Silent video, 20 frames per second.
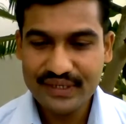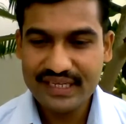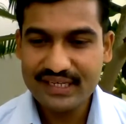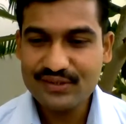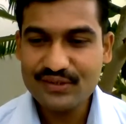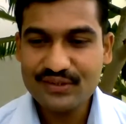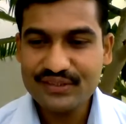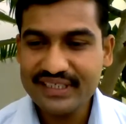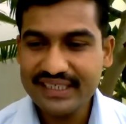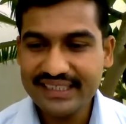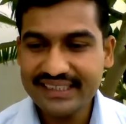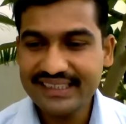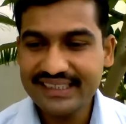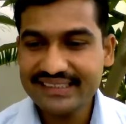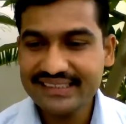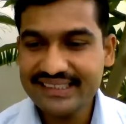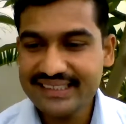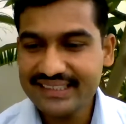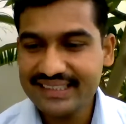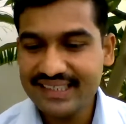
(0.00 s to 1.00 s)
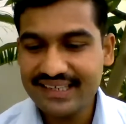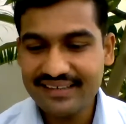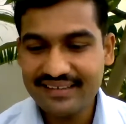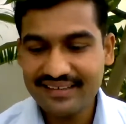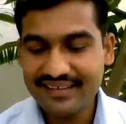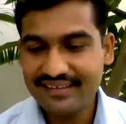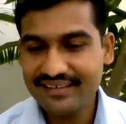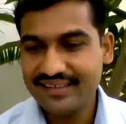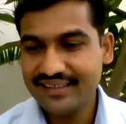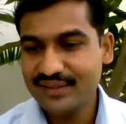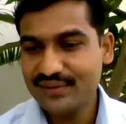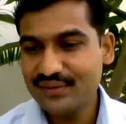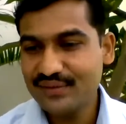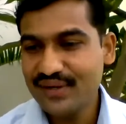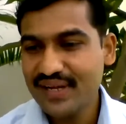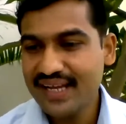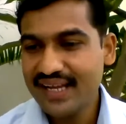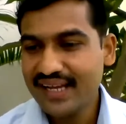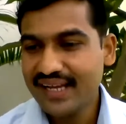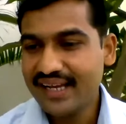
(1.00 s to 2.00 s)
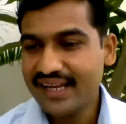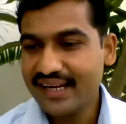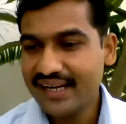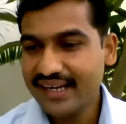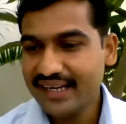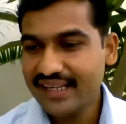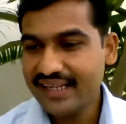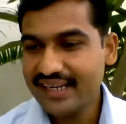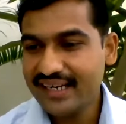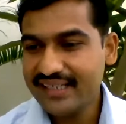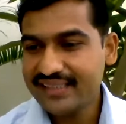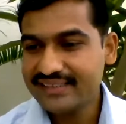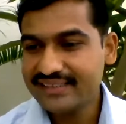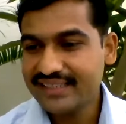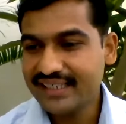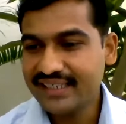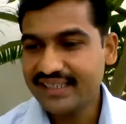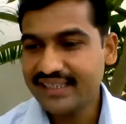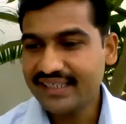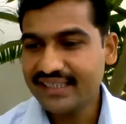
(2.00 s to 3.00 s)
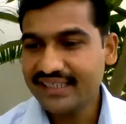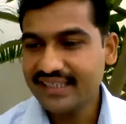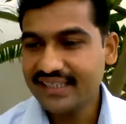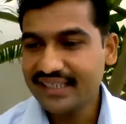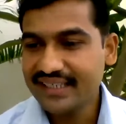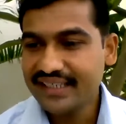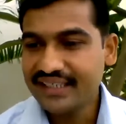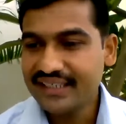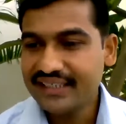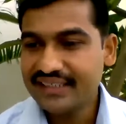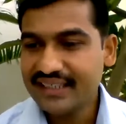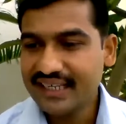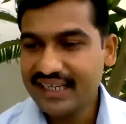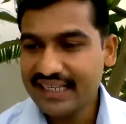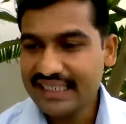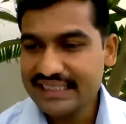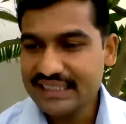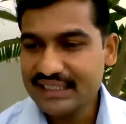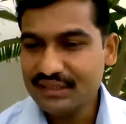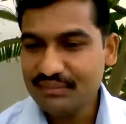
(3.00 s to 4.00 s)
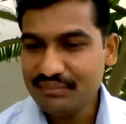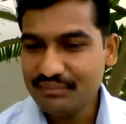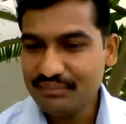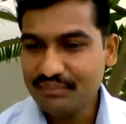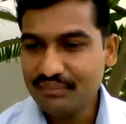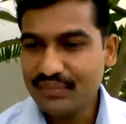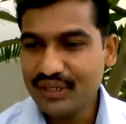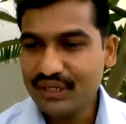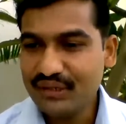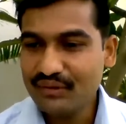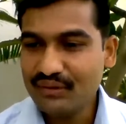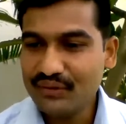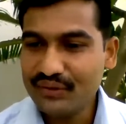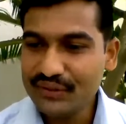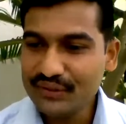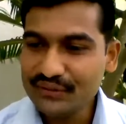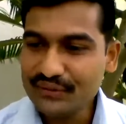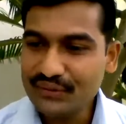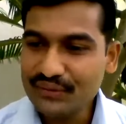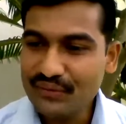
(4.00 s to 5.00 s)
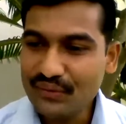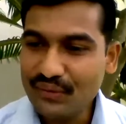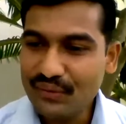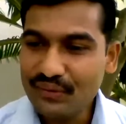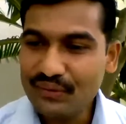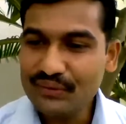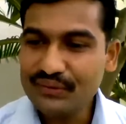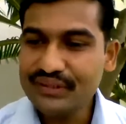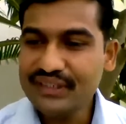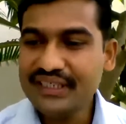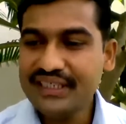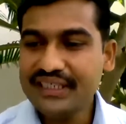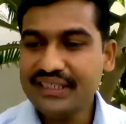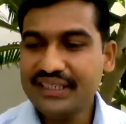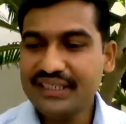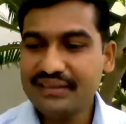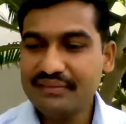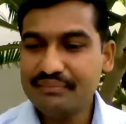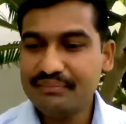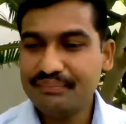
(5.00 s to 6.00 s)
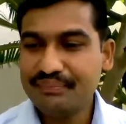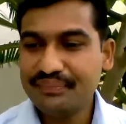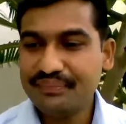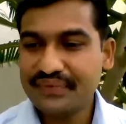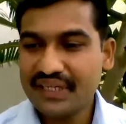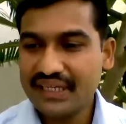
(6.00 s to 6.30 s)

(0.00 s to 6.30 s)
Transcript: So we are not, I think, just reading and studying the lesson, but going through all the